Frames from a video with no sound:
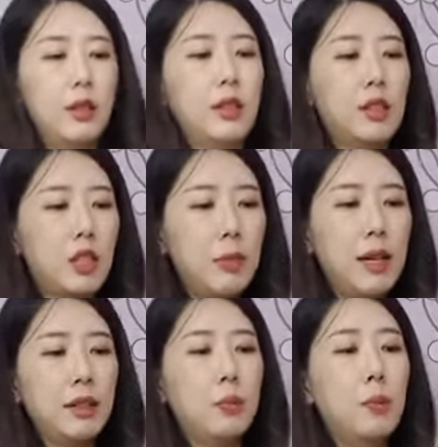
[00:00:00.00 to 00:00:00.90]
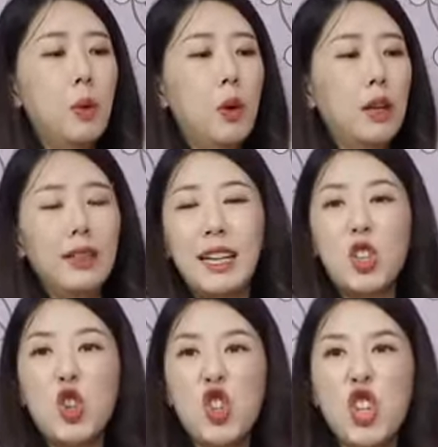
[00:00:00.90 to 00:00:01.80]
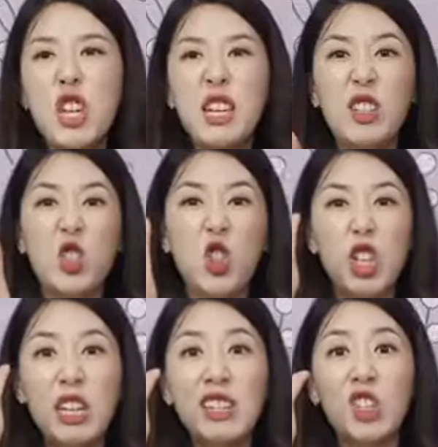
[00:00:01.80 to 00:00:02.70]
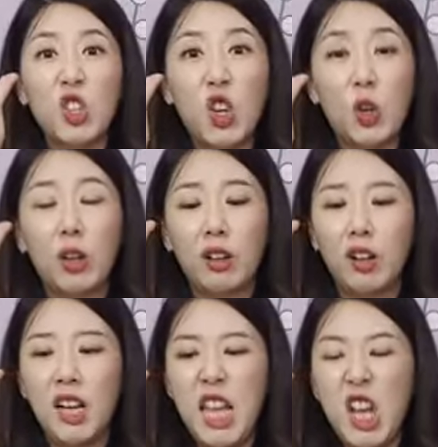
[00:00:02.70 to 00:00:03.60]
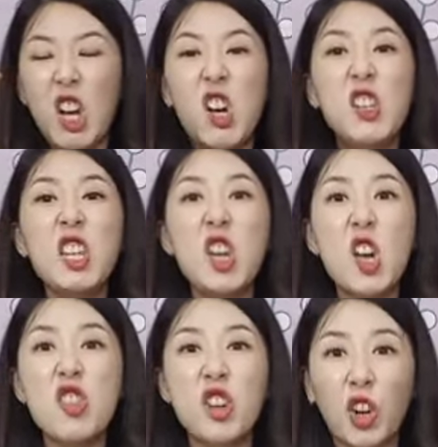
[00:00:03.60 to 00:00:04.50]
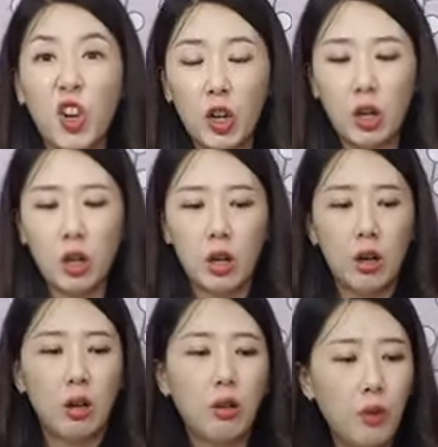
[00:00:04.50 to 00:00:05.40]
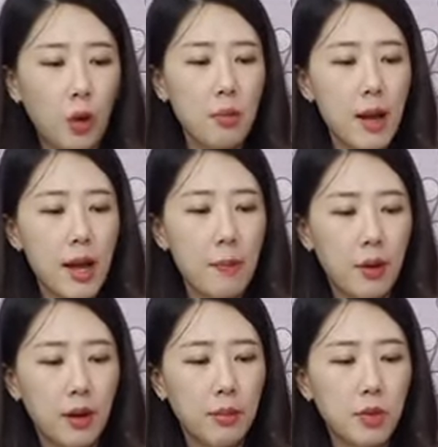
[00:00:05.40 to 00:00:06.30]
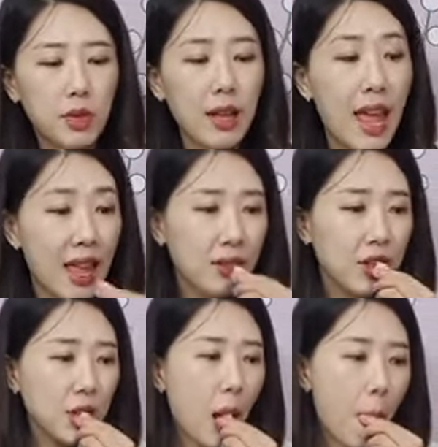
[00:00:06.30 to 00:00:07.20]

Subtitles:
Smells more like cheesier, onioner for my palms and hands.